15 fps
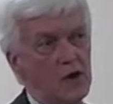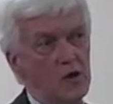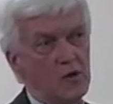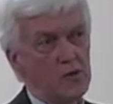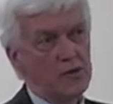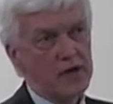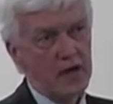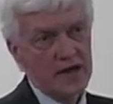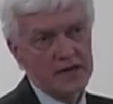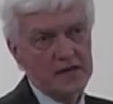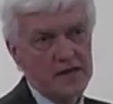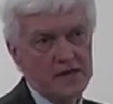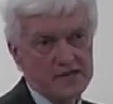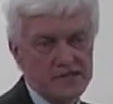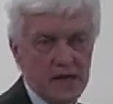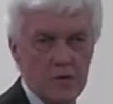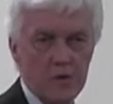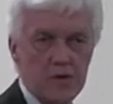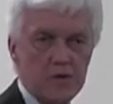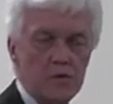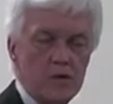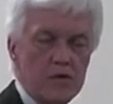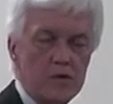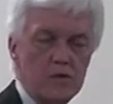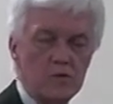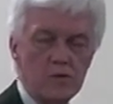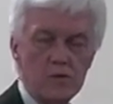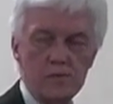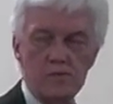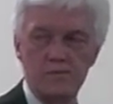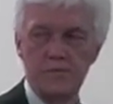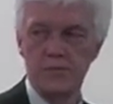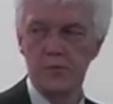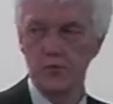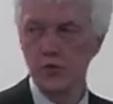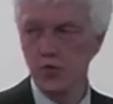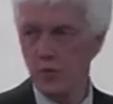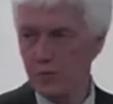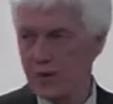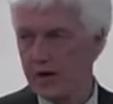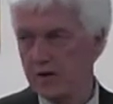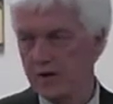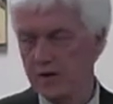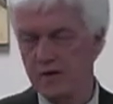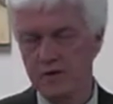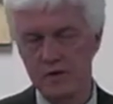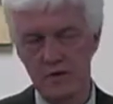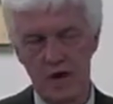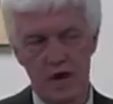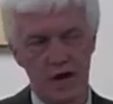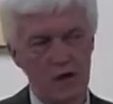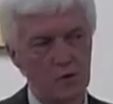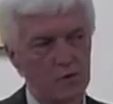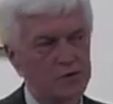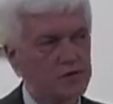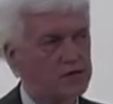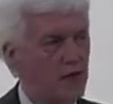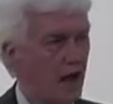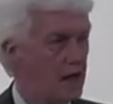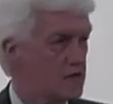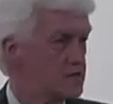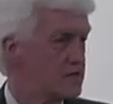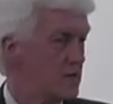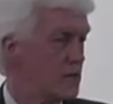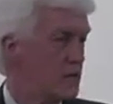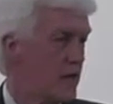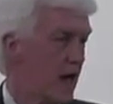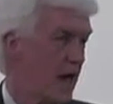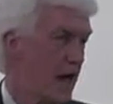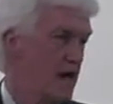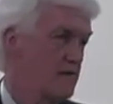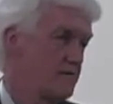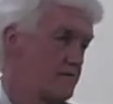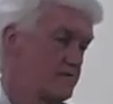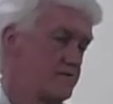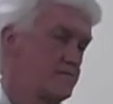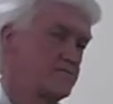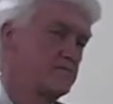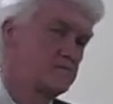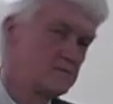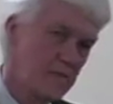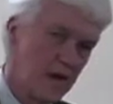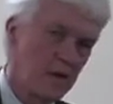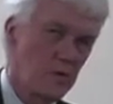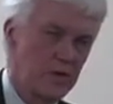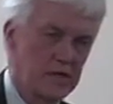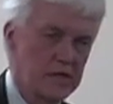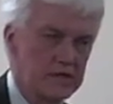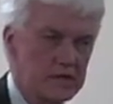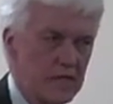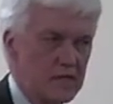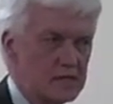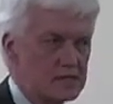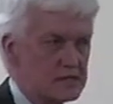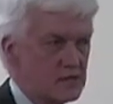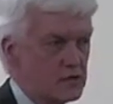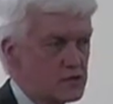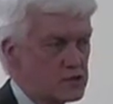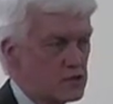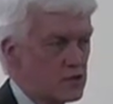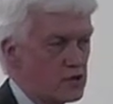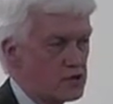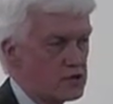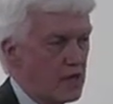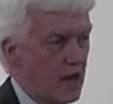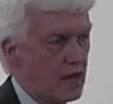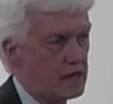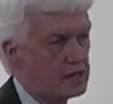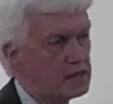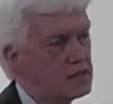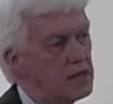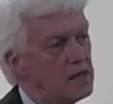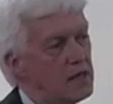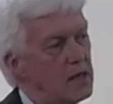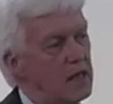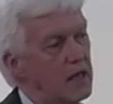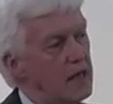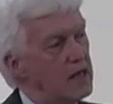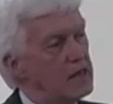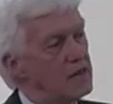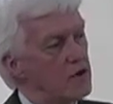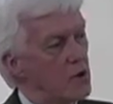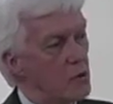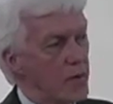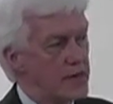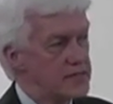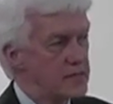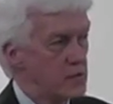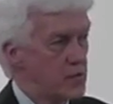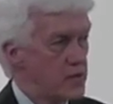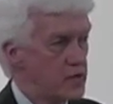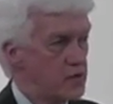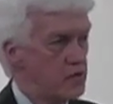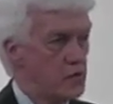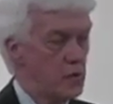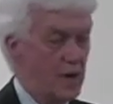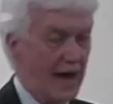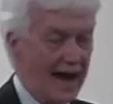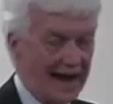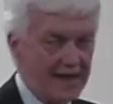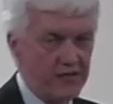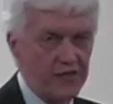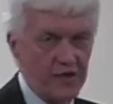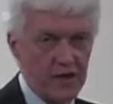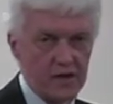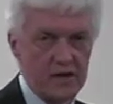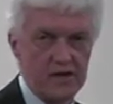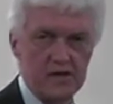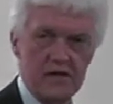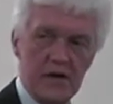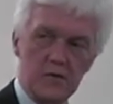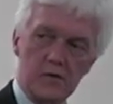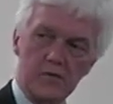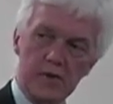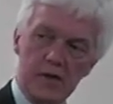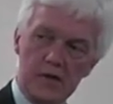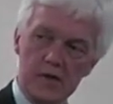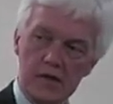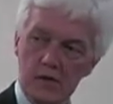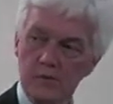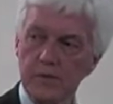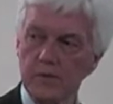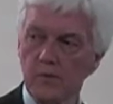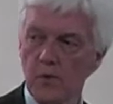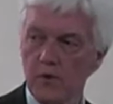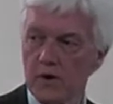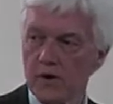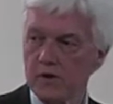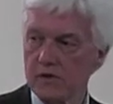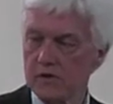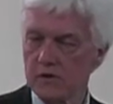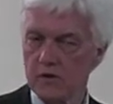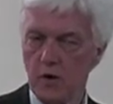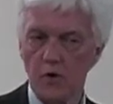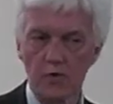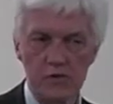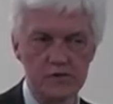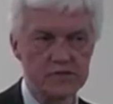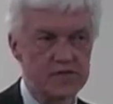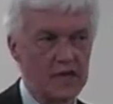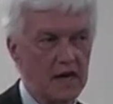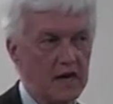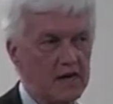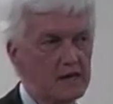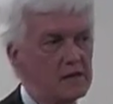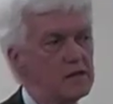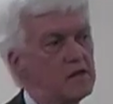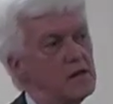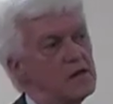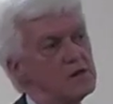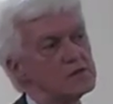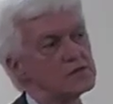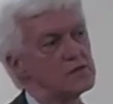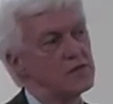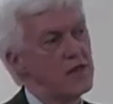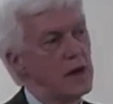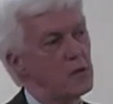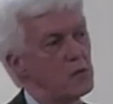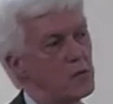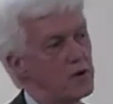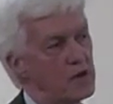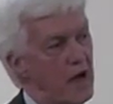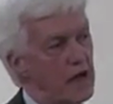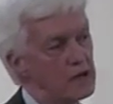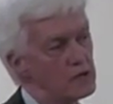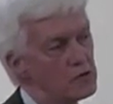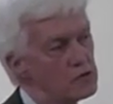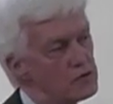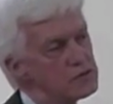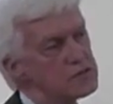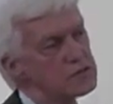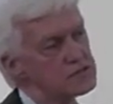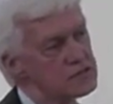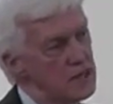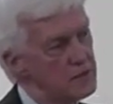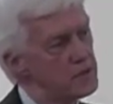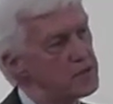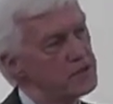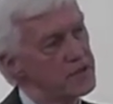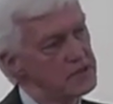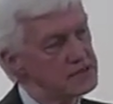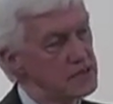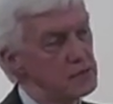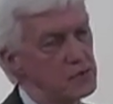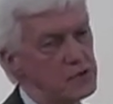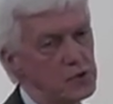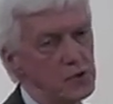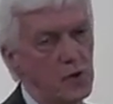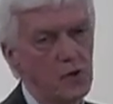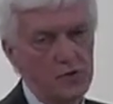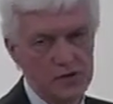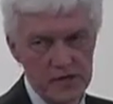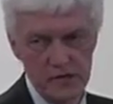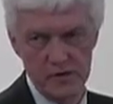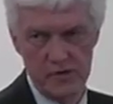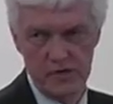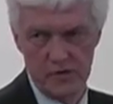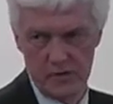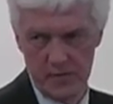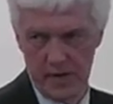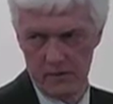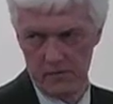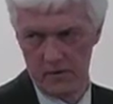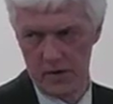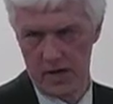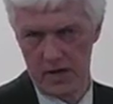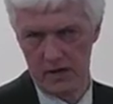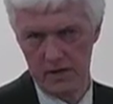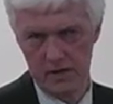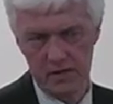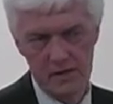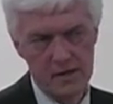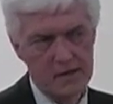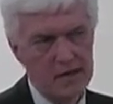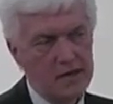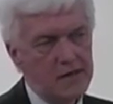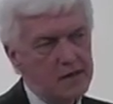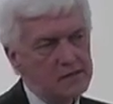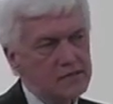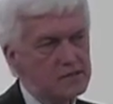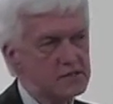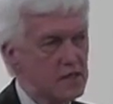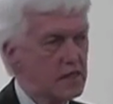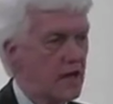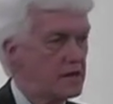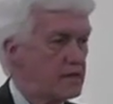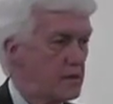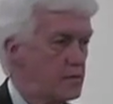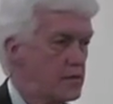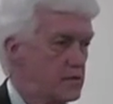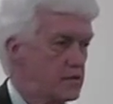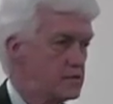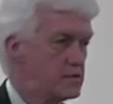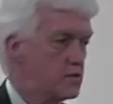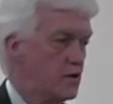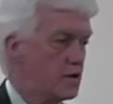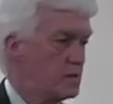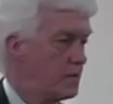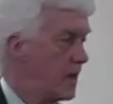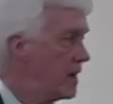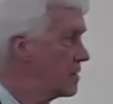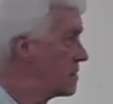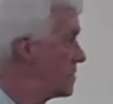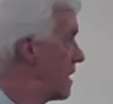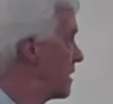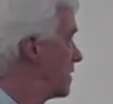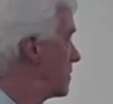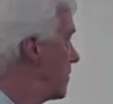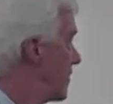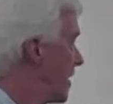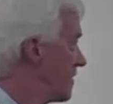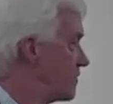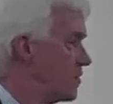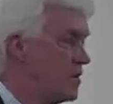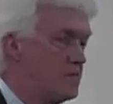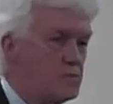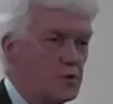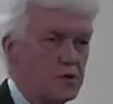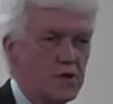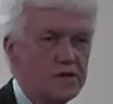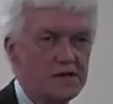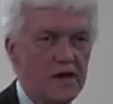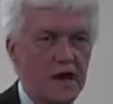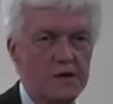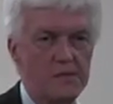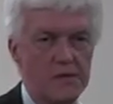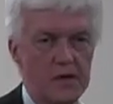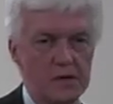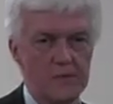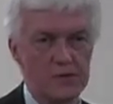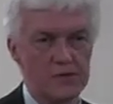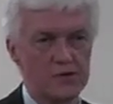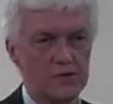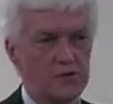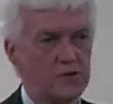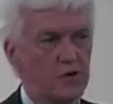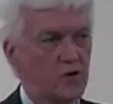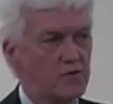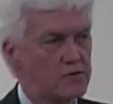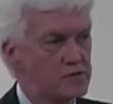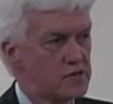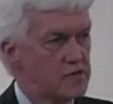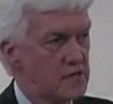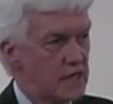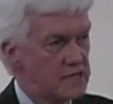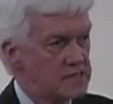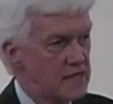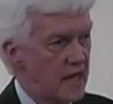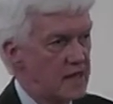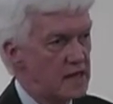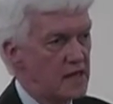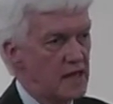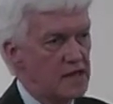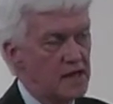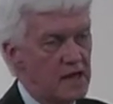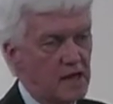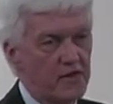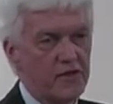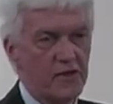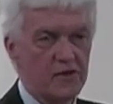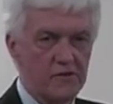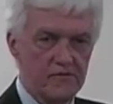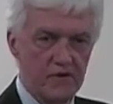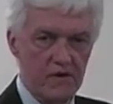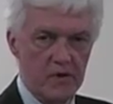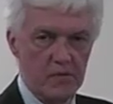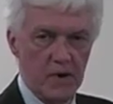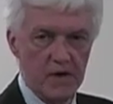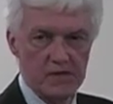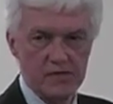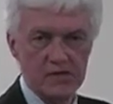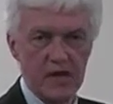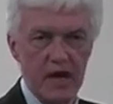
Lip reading: Well, the idea is that we will do better with the dollars that we have, and we need to take a serious look at that. There are ways that we can do it, I think, that would be on a little bit more local scale, so that we're not losing some of the things that we do hold near and dear about Rhode Island. So there's a lot that we need to talk about. I don't know how I'm doing on time, but I'm going to turn it over to the next candidate, and I thank you very much.